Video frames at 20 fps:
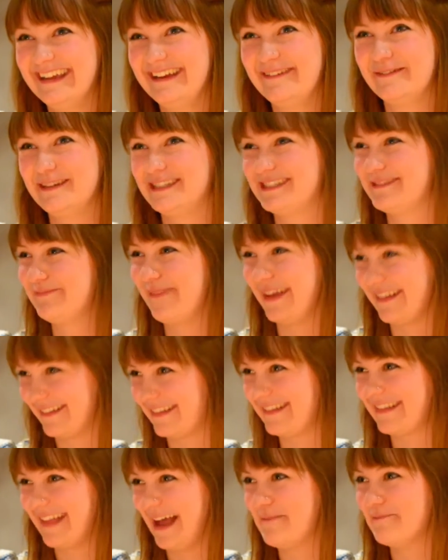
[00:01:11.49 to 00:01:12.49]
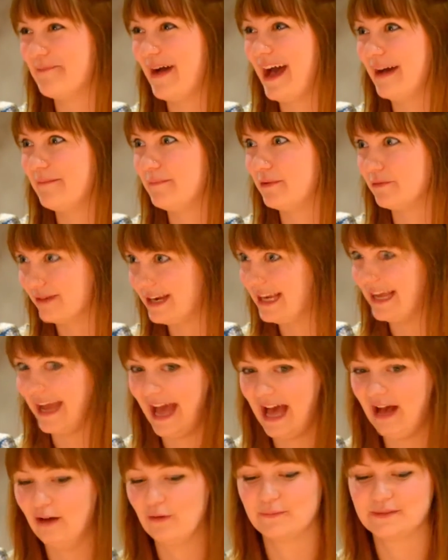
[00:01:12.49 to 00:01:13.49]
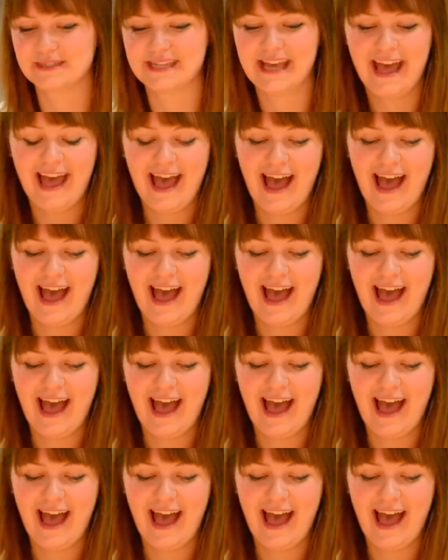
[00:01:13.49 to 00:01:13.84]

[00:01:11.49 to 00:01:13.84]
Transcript: which makes us sound bad, but really it helped.